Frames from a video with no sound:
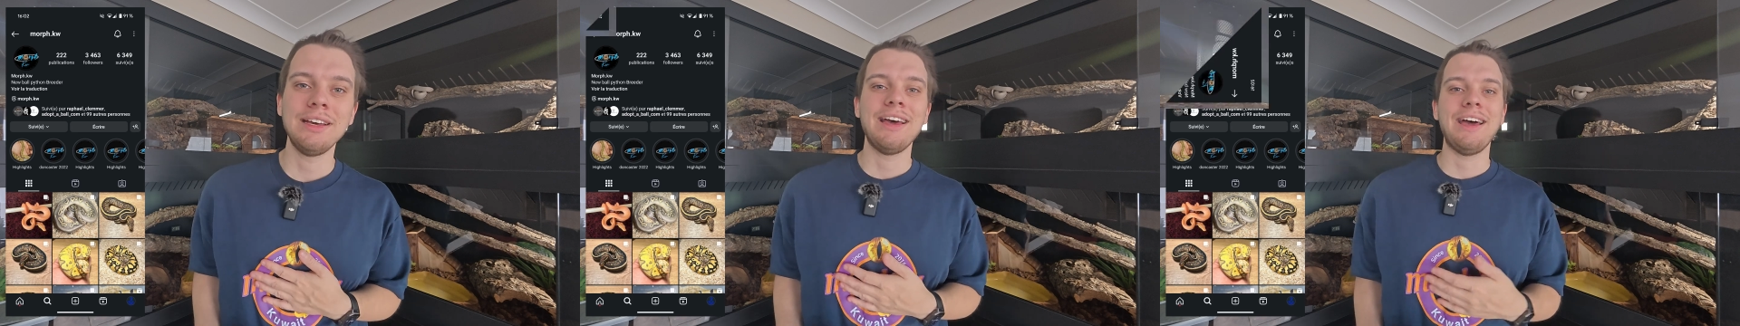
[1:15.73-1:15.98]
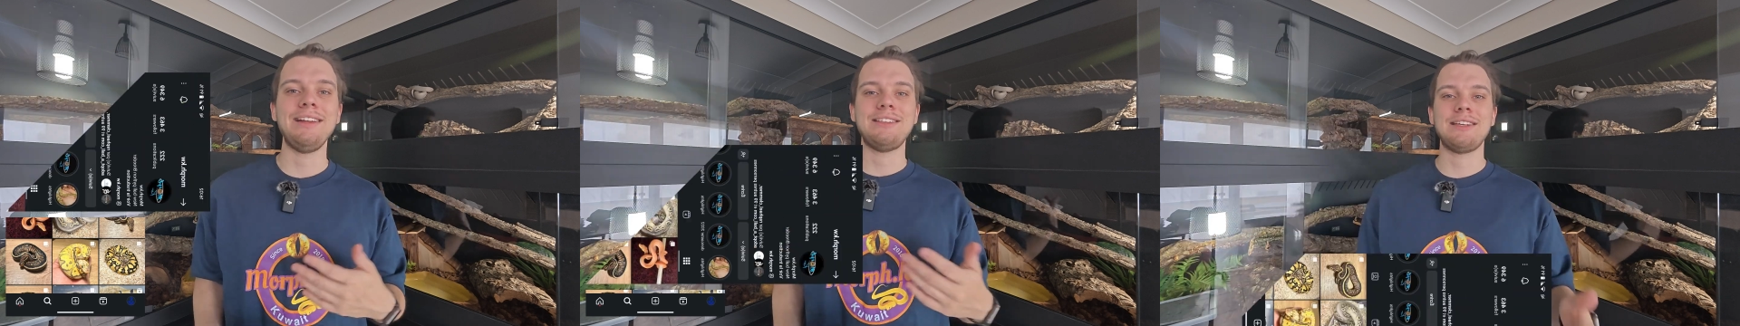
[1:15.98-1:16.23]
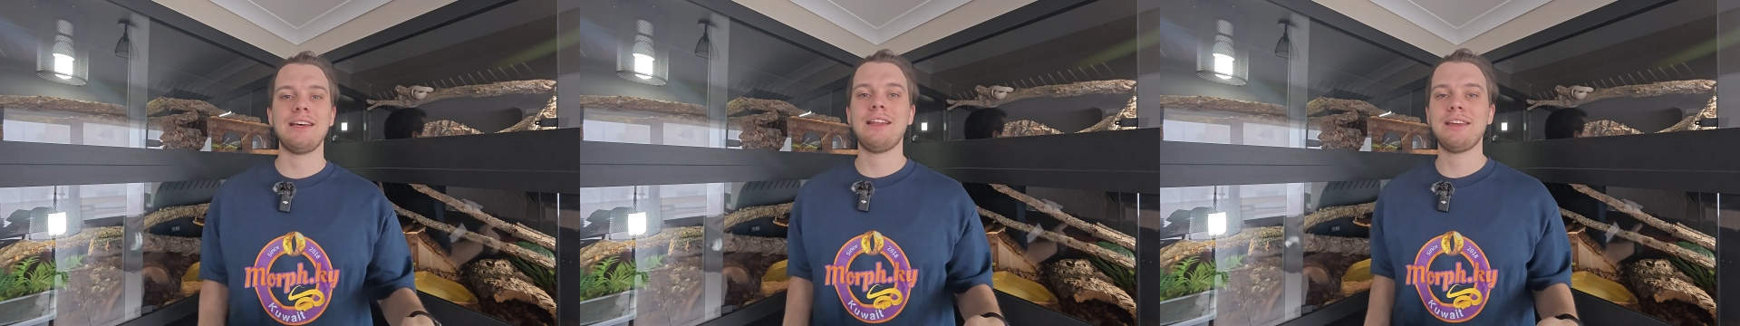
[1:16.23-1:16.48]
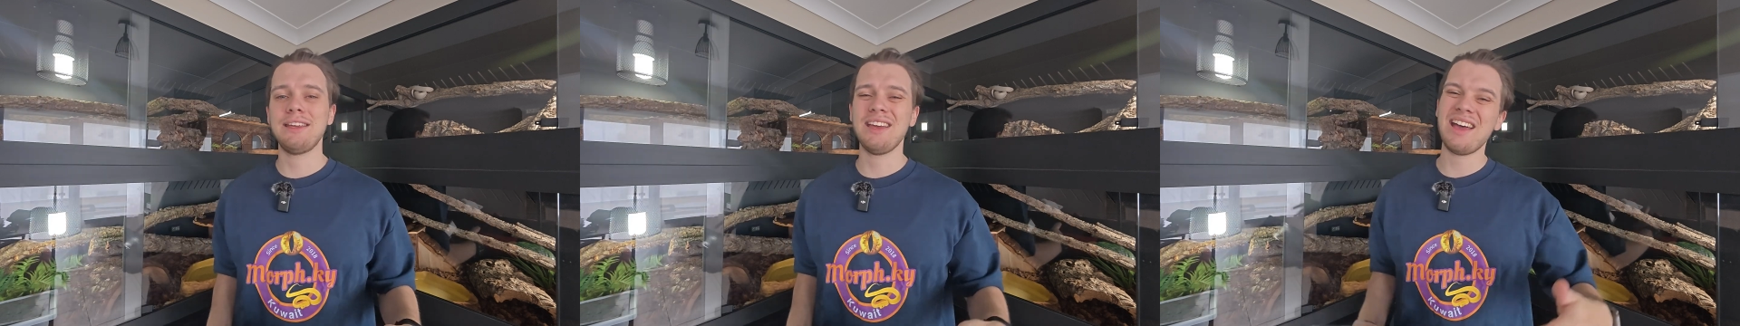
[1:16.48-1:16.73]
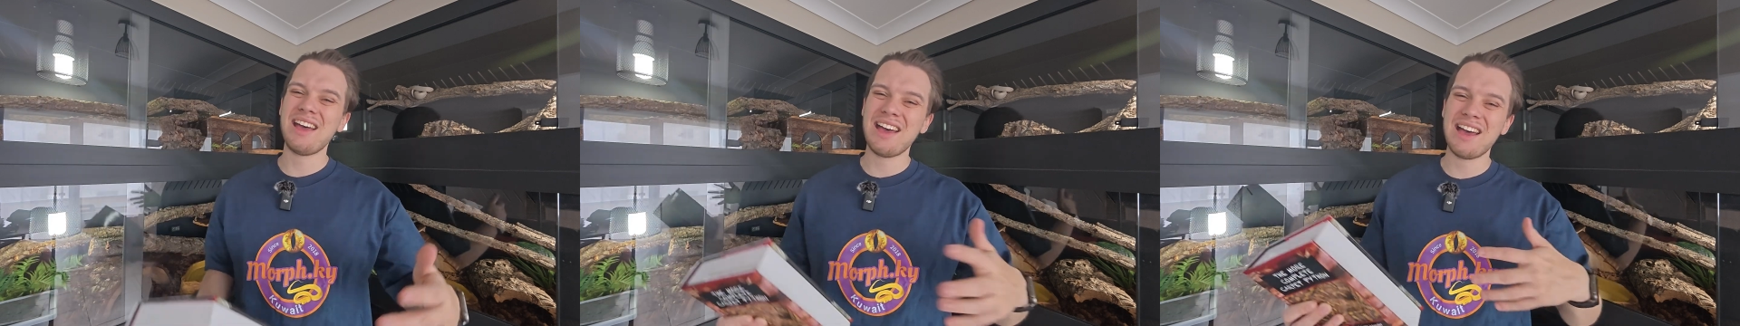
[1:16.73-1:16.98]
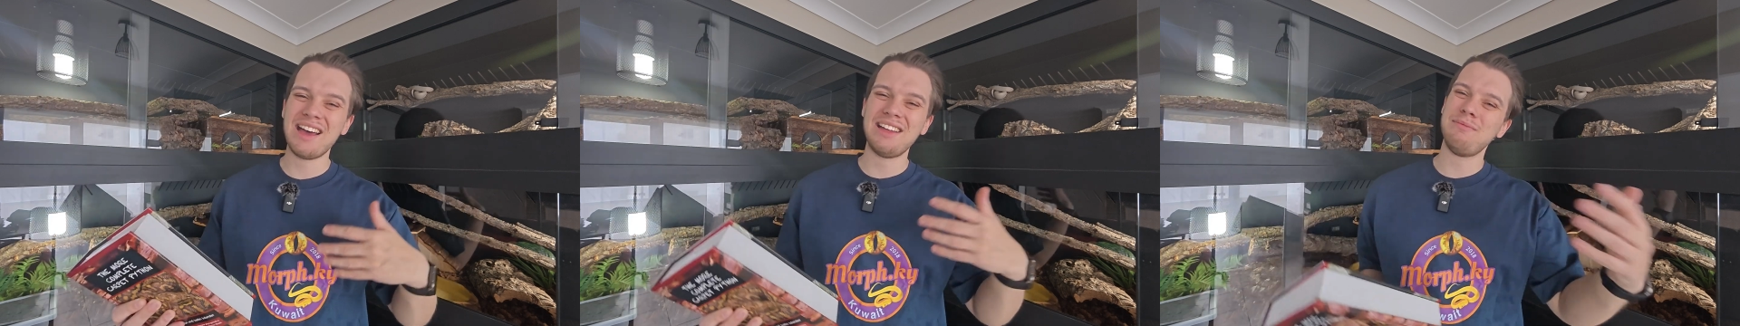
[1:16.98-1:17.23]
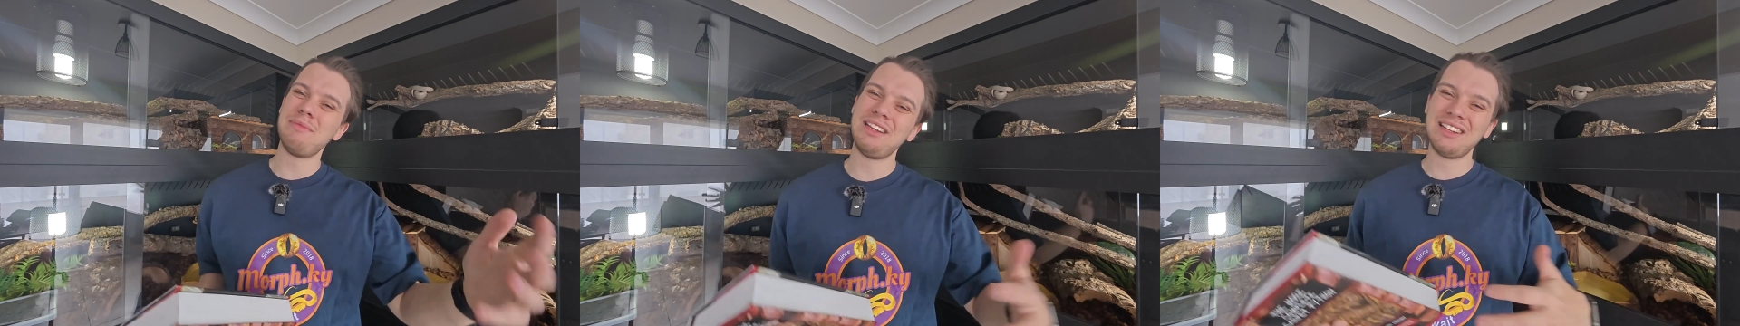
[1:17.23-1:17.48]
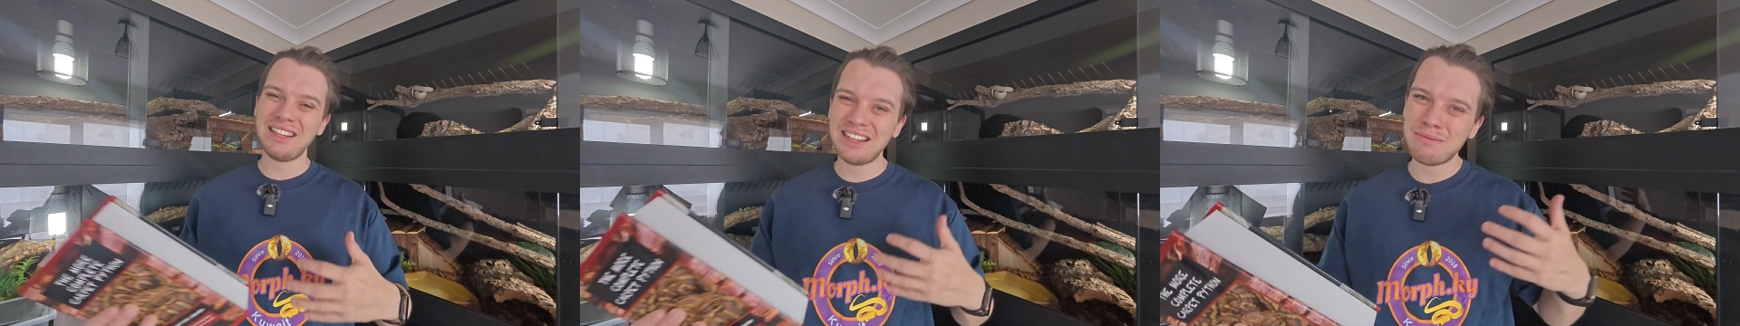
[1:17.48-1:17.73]
and he said like, yeah, he made a
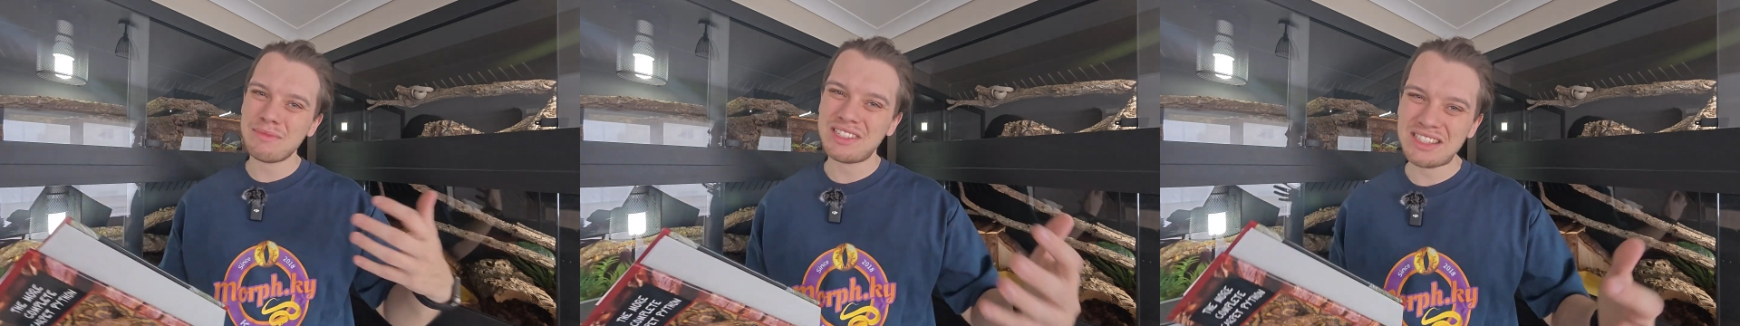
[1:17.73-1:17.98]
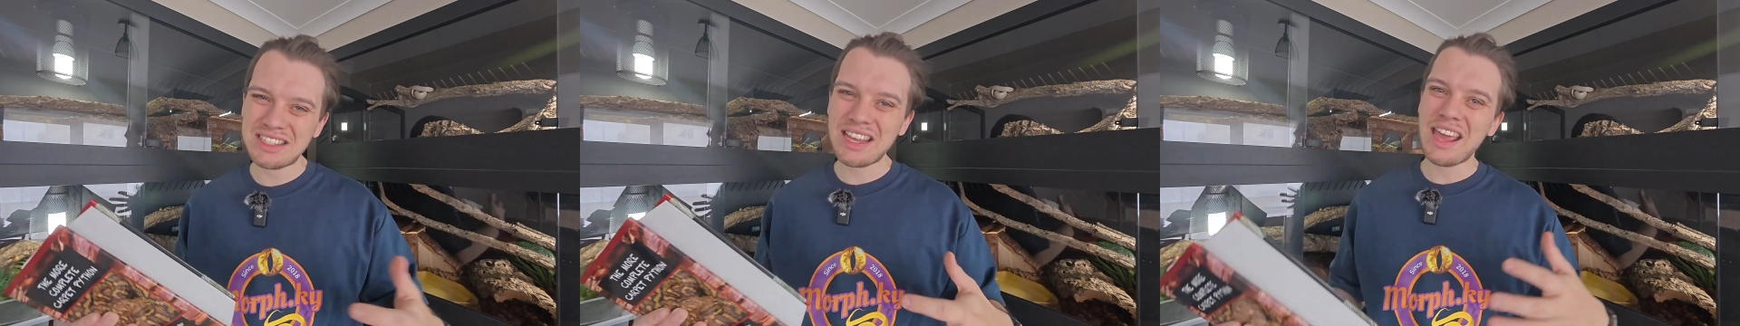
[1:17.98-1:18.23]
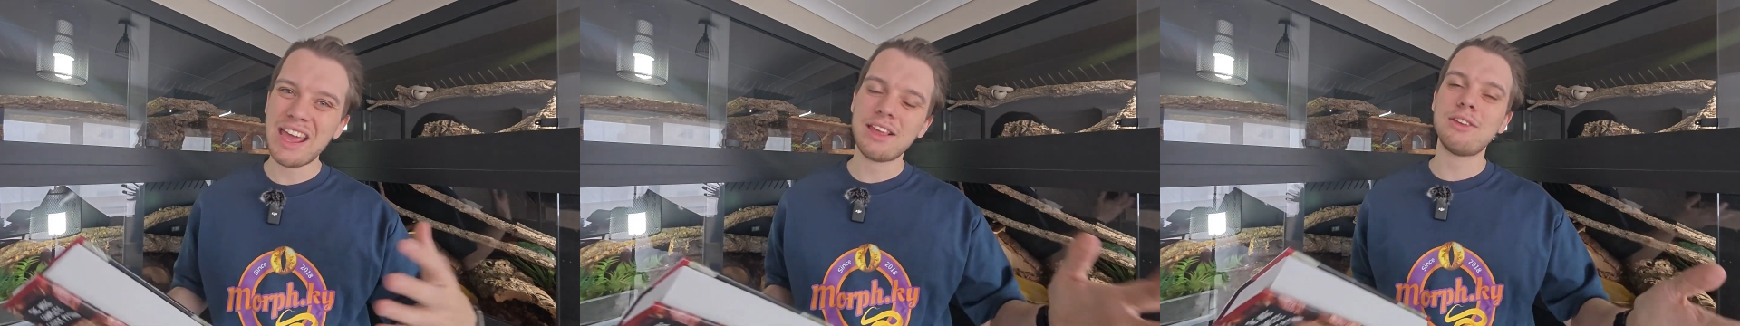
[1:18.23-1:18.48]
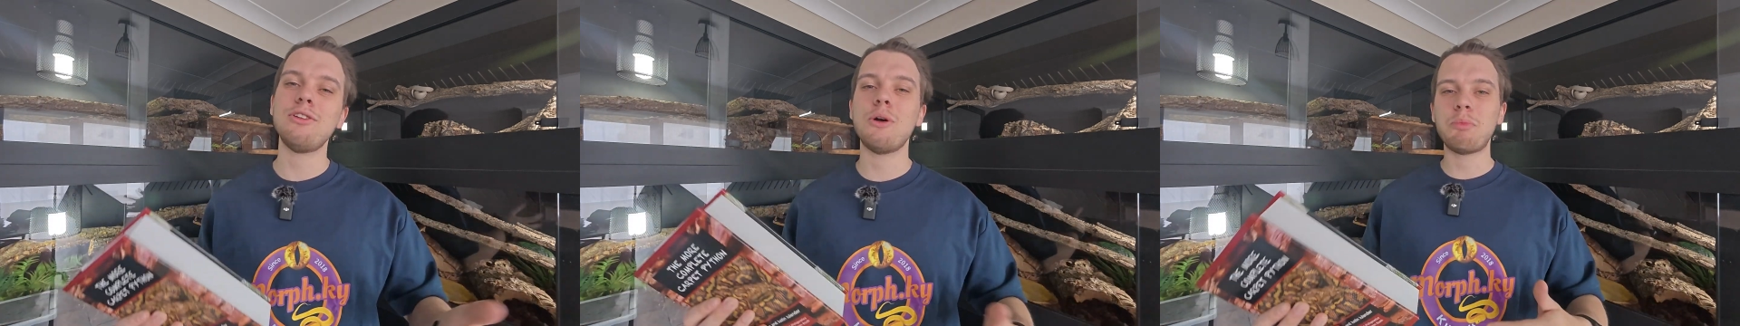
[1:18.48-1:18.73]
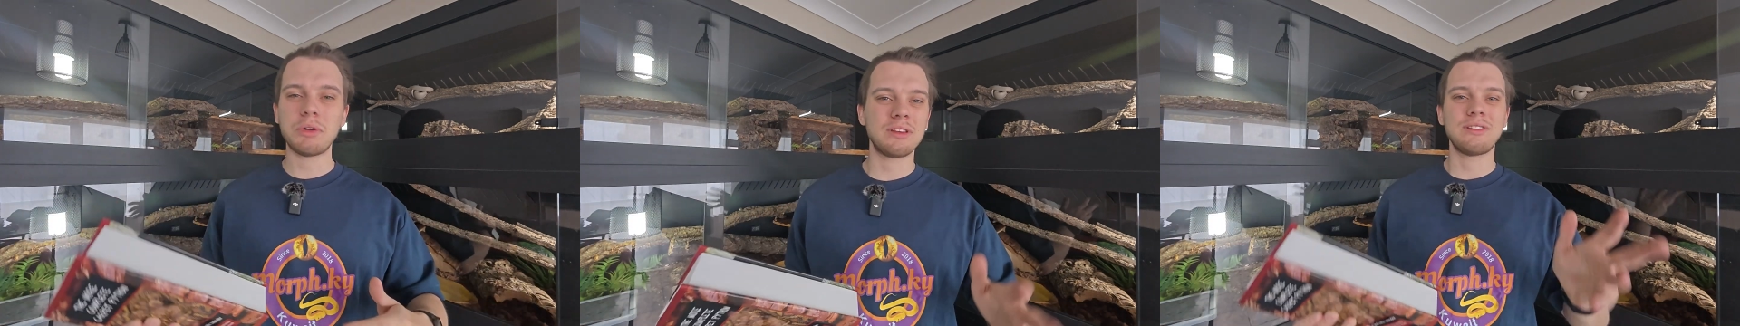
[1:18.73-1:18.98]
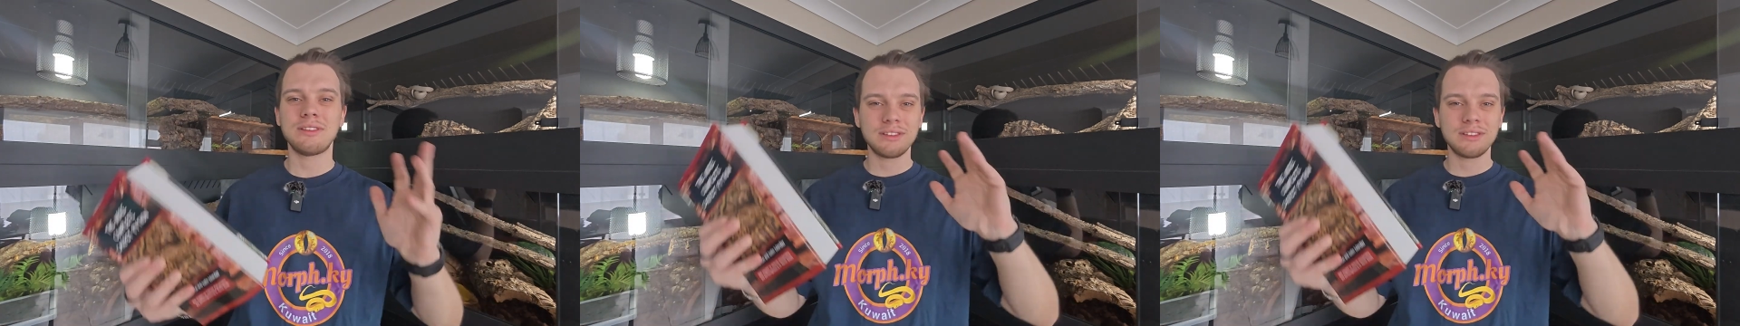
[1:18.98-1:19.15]
little mistake, but